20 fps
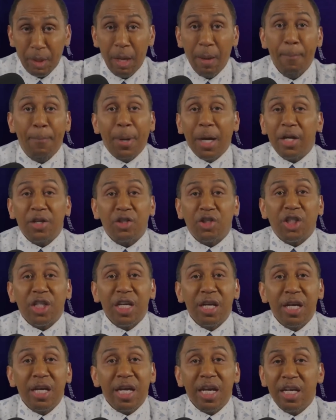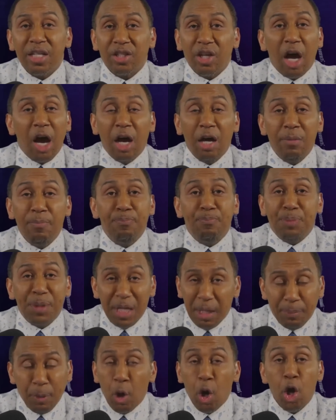But she is
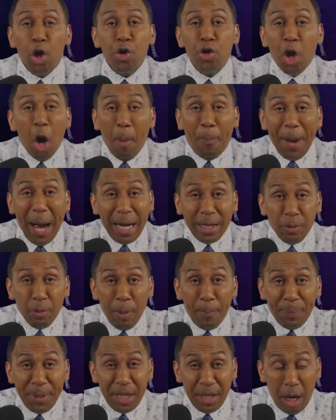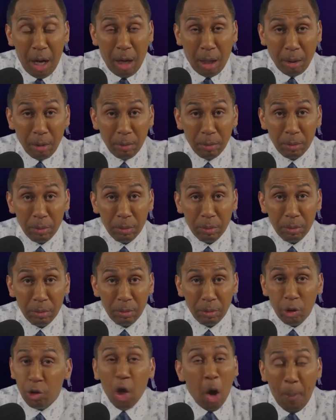unbeatable. Nobody would beat her.
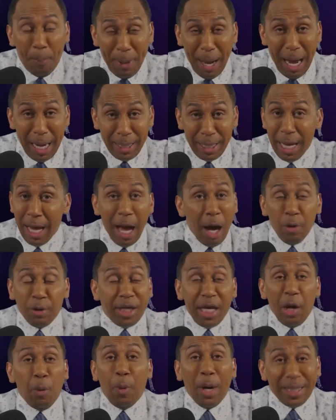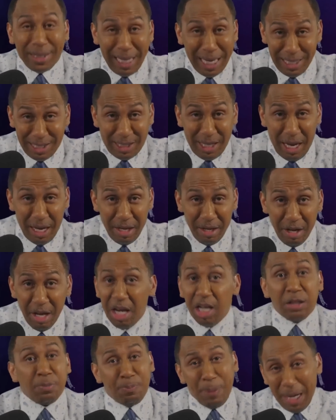Nobody. I don't care what they say,
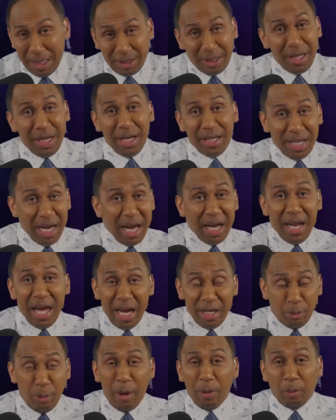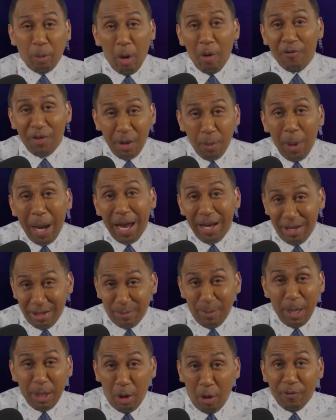especially in the day and age when Roe v. Wade has
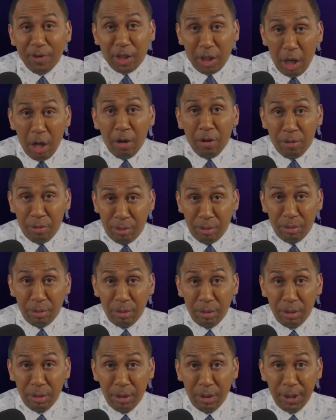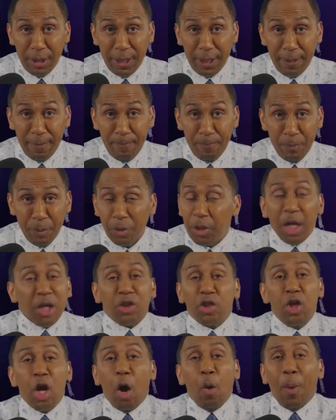been overturned.
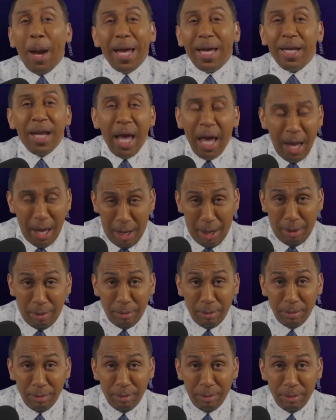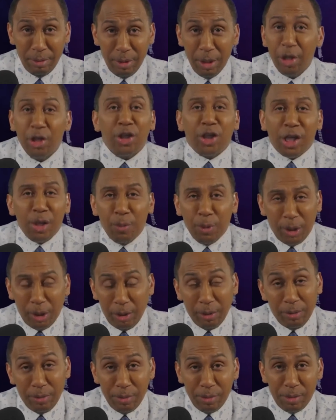There's no way in hell she would
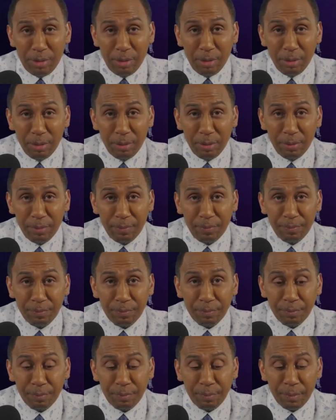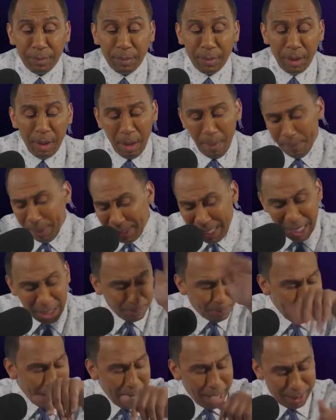lose. But that's
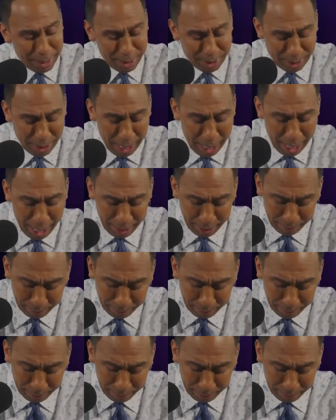pie in the sky.